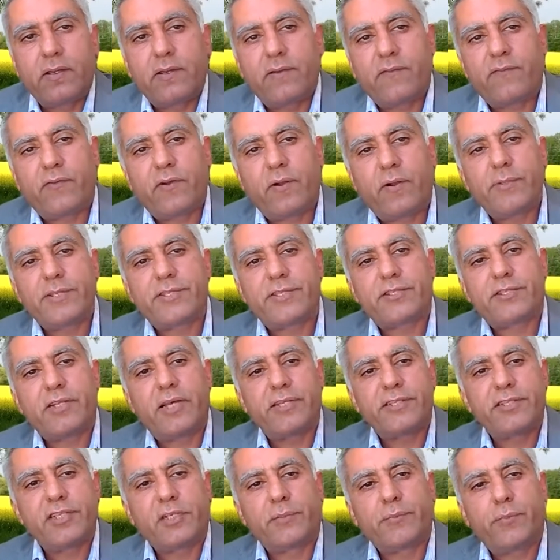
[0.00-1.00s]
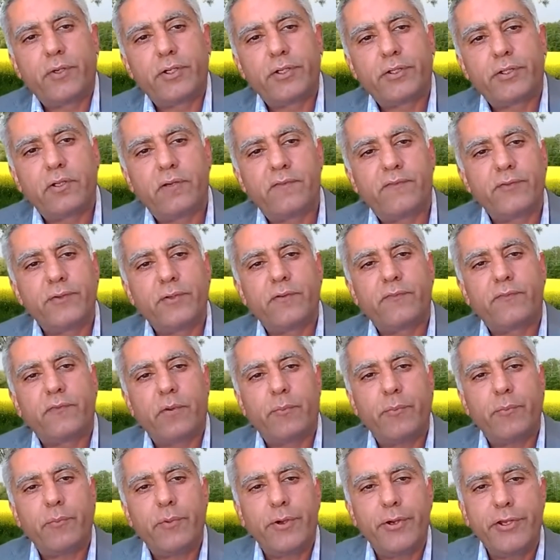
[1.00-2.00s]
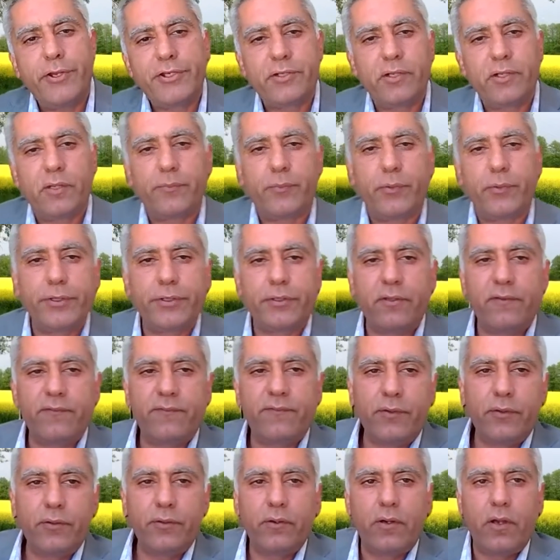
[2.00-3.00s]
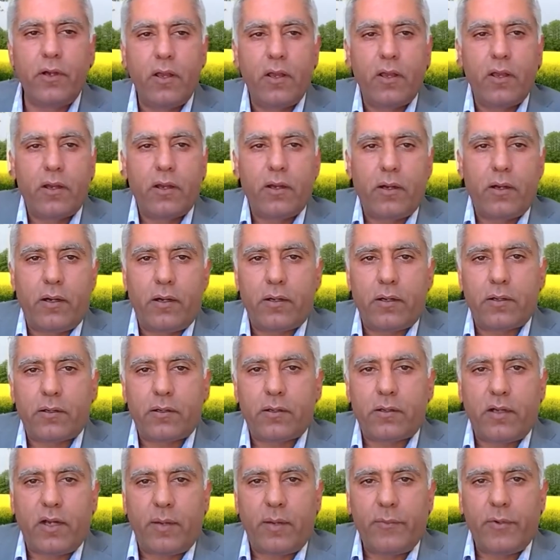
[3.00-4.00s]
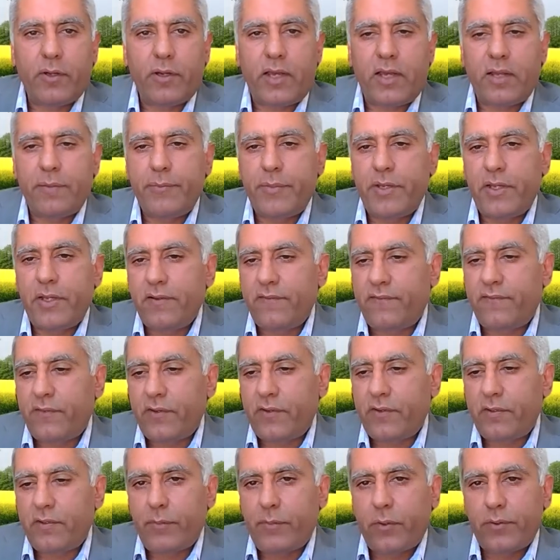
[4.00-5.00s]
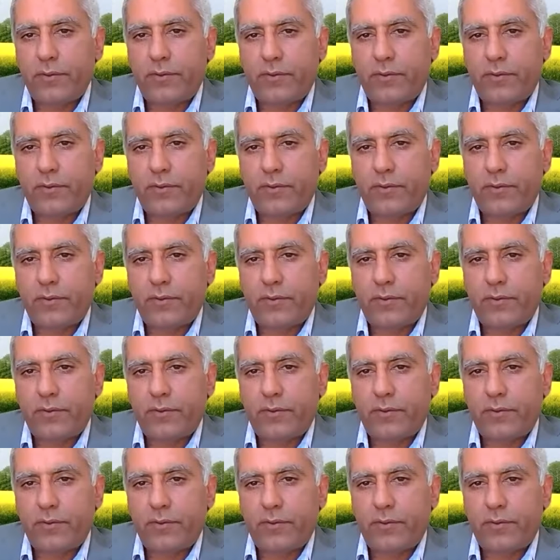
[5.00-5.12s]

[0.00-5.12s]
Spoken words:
from a strategic point of view, from a regional point of view, are common and benefit both